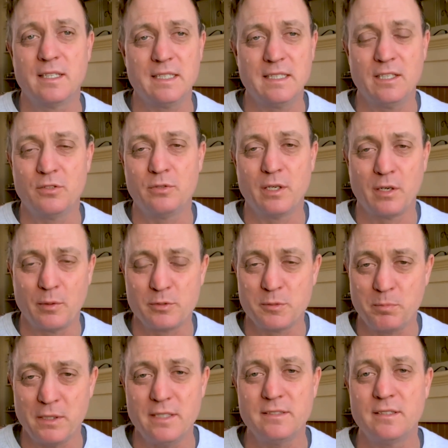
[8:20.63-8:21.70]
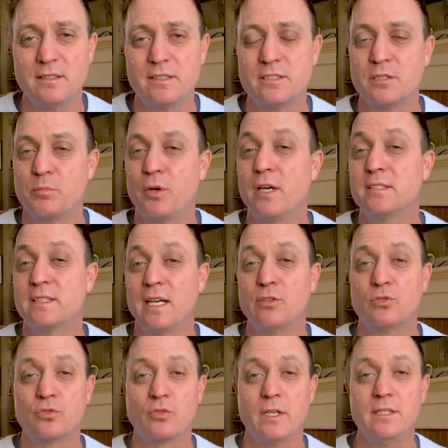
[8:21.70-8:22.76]
you know, I was pleasantly surprised how
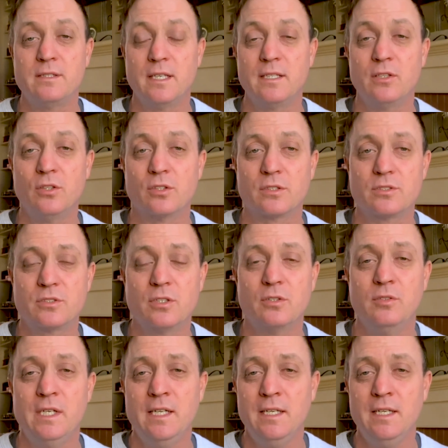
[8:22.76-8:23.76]
great they looked. So